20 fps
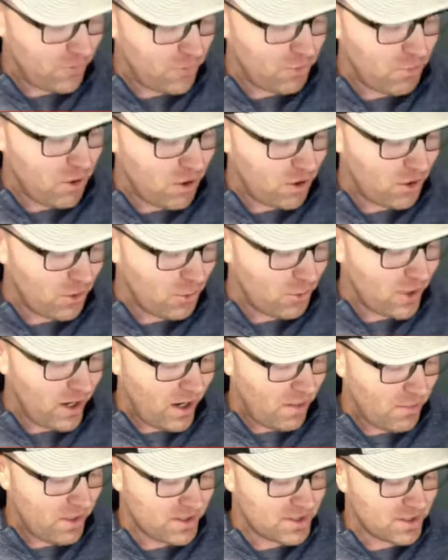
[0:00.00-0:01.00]
Margaret who
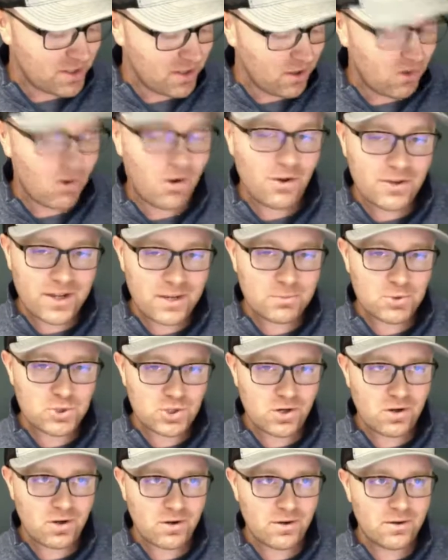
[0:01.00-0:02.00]
commented are all named
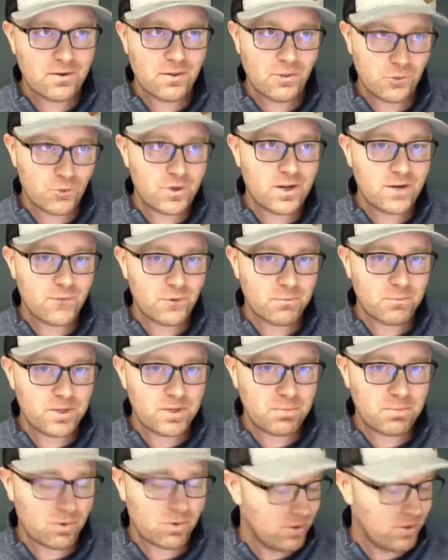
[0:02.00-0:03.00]
Sean. 3 different
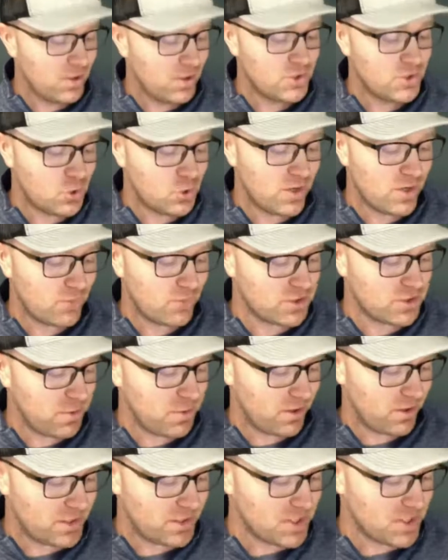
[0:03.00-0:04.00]
people, 2 different
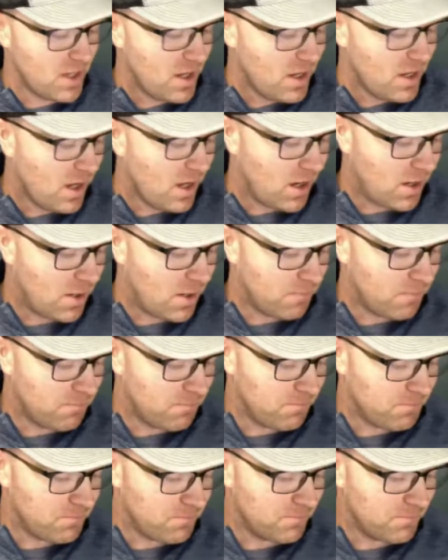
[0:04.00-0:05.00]
spellings.
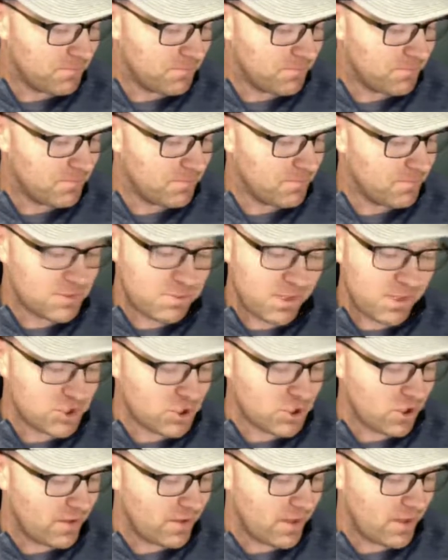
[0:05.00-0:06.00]
It's Big
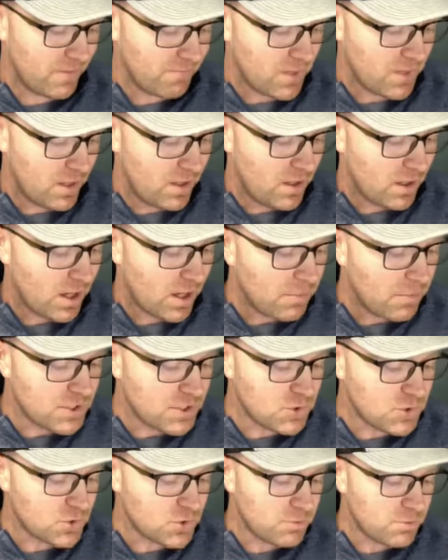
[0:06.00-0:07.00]
Sean Day. Company
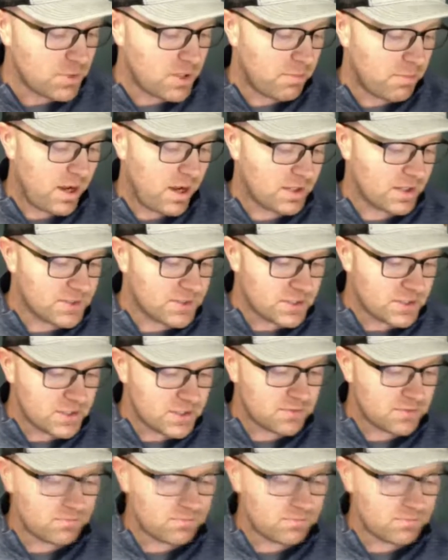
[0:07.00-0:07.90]
social media policies.